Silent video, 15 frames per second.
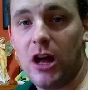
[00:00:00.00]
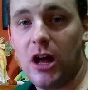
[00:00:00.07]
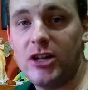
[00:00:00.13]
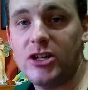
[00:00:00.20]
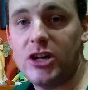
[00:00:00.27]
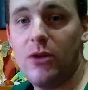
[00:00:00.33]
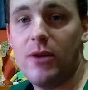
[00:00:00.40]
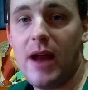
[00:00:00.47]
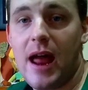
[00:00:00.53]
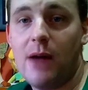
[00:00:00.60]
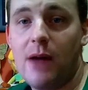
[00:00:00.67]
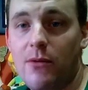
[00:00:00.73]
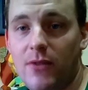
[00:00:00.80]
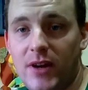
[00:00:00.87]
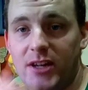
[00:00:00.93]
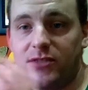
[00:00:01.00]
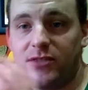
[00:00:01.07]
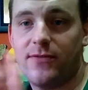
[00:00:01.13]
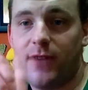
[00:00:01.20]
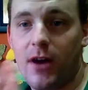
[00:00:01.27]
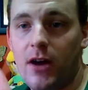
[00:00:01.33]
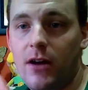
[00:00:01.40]
slideshow now of
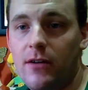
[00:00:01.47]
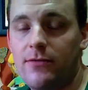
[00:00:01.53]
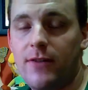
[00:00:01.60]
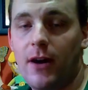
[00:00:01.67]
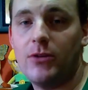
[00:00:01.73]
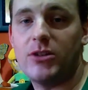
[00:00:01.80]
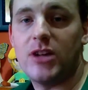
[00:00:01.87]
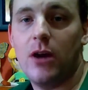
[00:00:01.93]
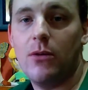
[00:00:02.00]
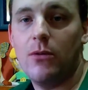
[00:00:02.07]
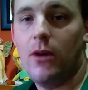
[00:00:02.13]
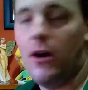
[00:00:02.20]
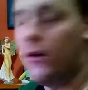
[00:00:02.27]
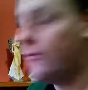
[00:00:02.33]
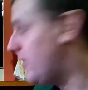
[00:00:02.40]
each photo